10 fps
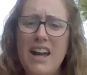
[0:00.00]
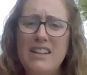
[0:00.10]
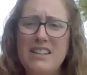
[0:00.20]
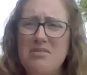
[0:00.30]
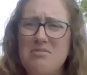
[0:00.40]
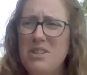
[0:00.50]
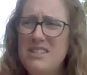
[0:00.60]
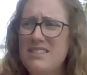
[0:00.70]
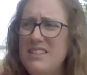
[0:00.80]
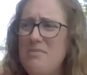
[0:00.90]
And then
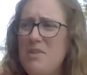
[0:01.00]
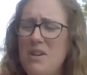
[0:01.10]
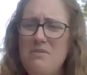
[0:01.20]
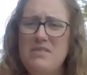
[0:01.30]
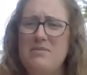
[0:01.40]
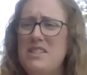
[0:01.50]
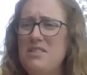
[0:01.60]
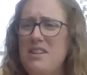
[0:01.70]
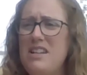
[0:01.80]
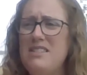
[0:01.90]
what's
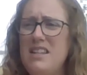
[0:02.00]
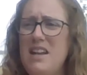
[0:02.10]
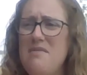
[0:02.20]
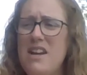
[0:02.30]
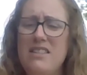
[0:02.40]
a grand slam?